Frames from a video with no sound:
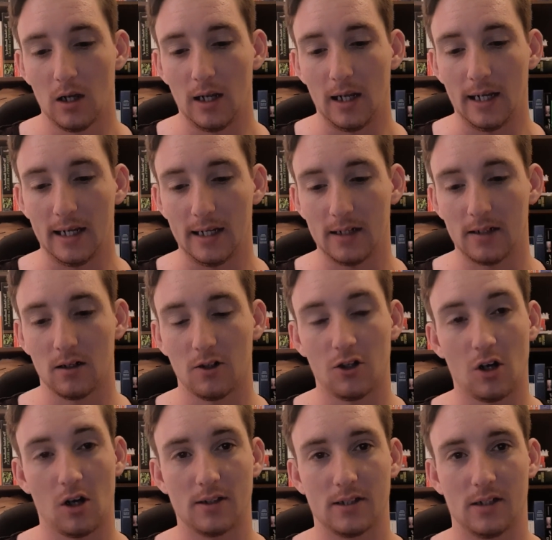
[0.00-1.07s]

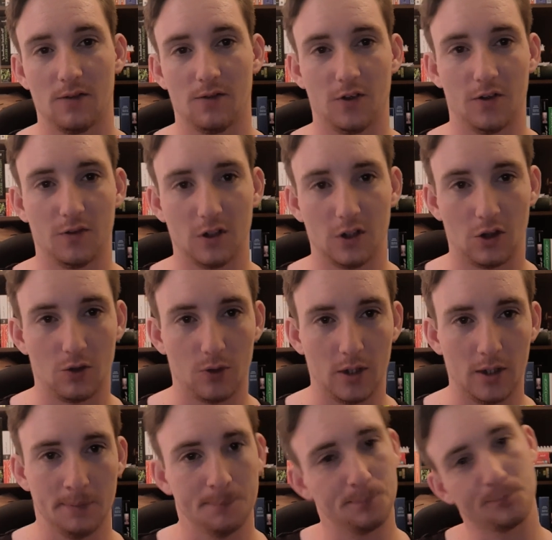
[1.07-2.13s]

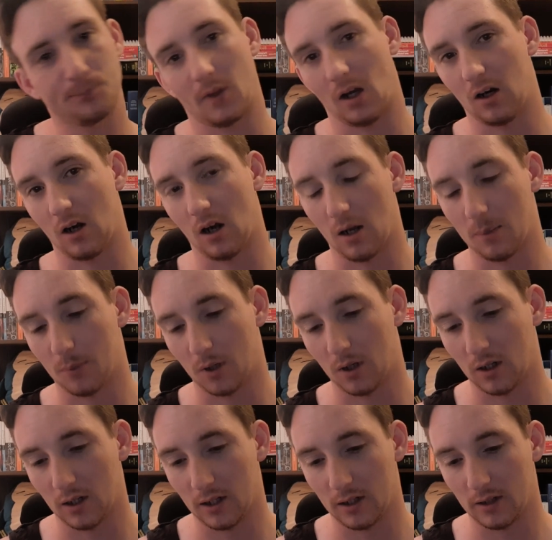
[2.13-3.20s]
1953, a guy
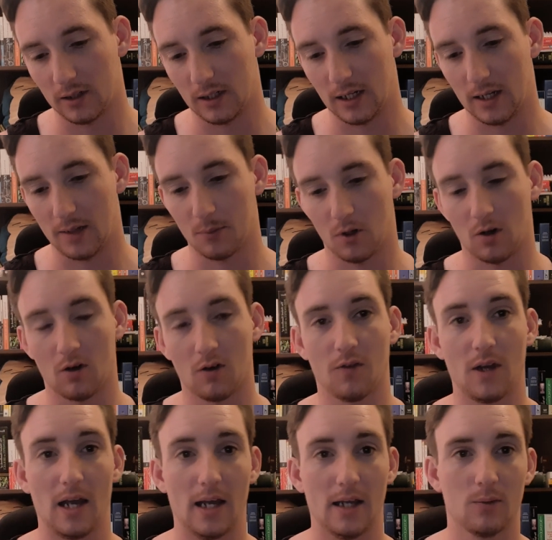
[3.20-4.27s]
by the name of
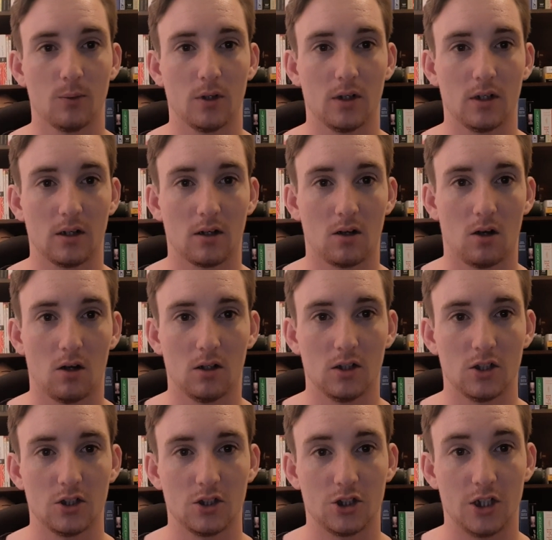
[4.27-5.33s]
Edward Colin
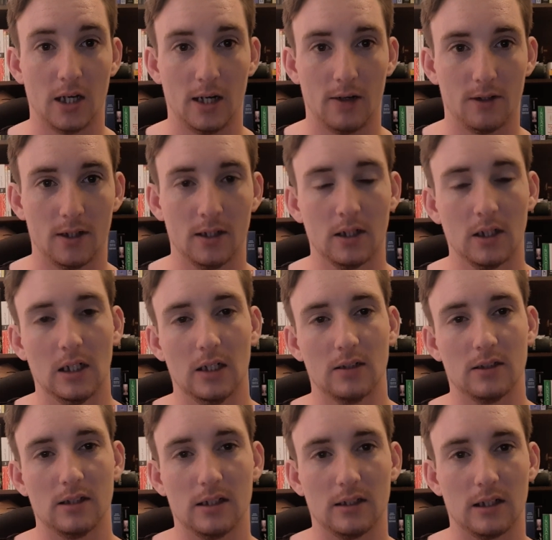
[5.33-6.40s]
Cherry
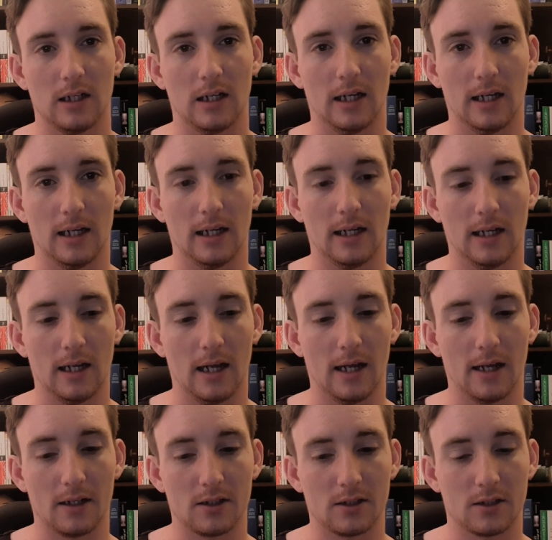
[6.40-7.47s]
did an
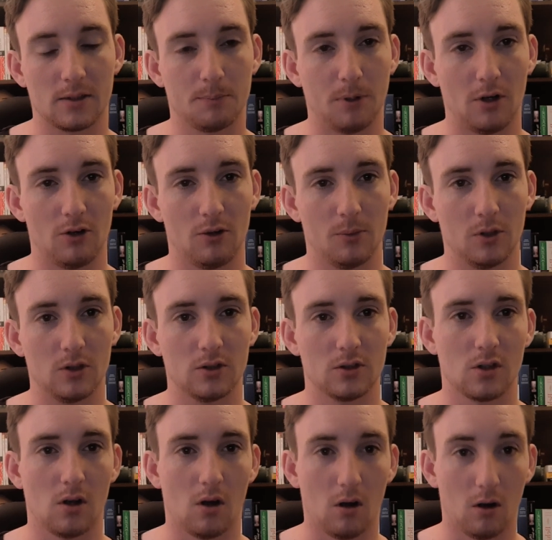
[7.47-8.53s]
experiment
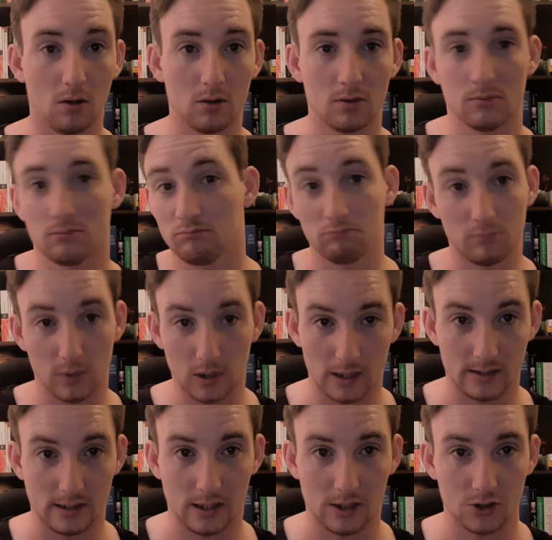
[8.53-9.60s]
on
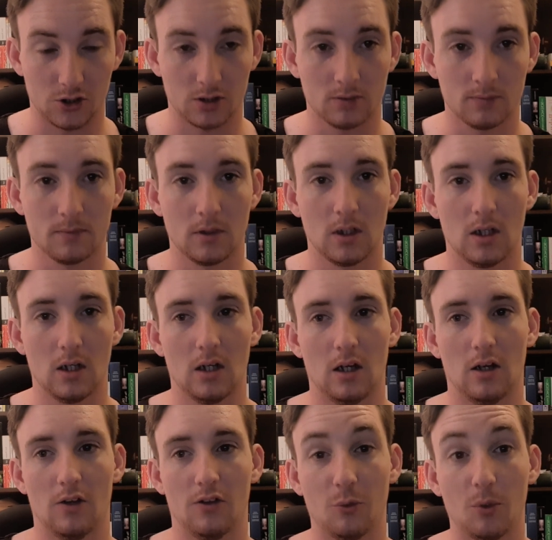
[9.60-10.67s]
attention
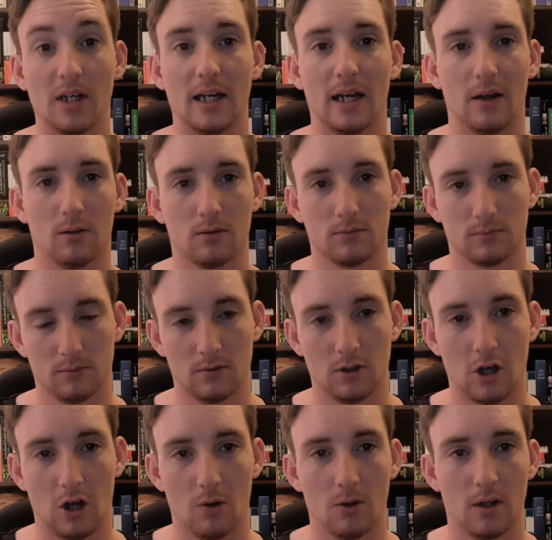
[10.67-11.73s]
that we now
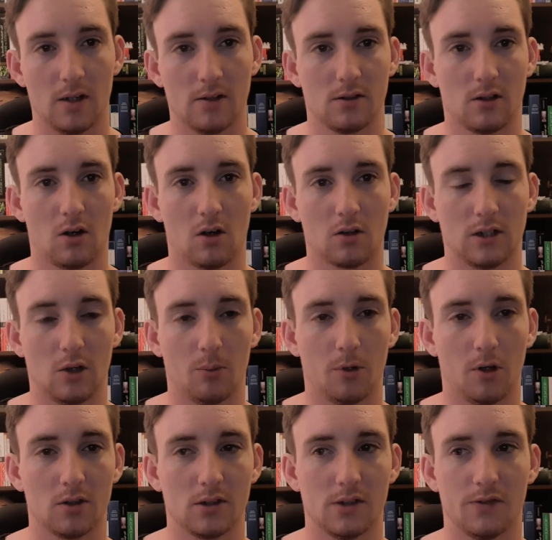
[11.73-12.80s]
know as the cocktail
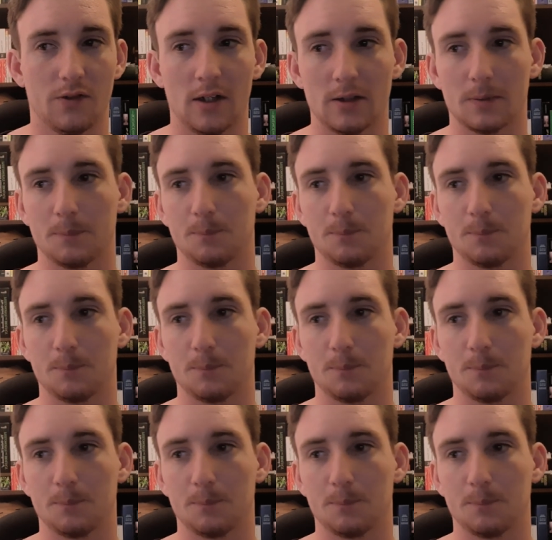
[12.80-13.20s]
party effect,